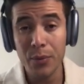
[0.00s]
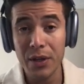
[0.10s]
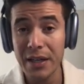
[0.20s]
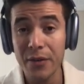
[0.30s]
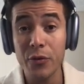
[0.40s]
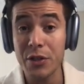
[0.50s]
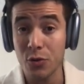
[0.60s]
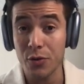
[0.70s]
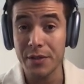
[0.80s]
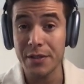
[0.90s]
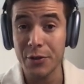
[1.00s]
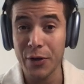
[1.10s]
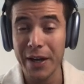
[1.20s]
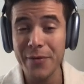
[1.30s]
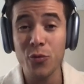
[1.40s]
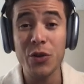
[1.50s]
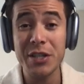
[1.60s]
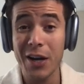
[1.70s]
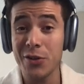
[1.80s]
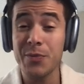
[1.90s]
Plenty of resources, okay?
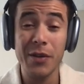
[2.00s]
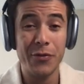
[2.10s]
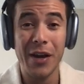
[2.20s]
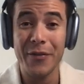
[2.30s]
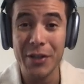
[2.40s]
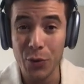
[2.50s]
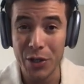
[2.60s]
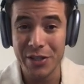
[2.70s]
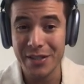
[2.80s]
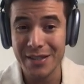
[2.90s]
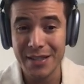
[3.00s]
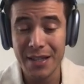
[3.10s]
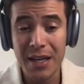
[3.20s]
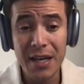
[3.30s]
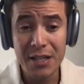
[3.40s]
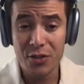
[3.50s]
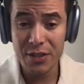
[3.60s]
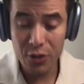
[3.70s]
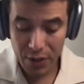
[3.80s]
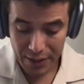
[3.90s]
Reach out to me if you have any questions. So
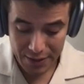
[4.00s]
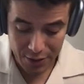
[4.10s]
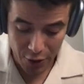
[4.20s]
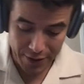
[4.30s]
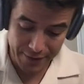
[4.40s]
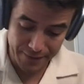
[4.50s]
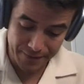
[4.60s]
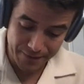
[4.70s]
let's go ahead and get started.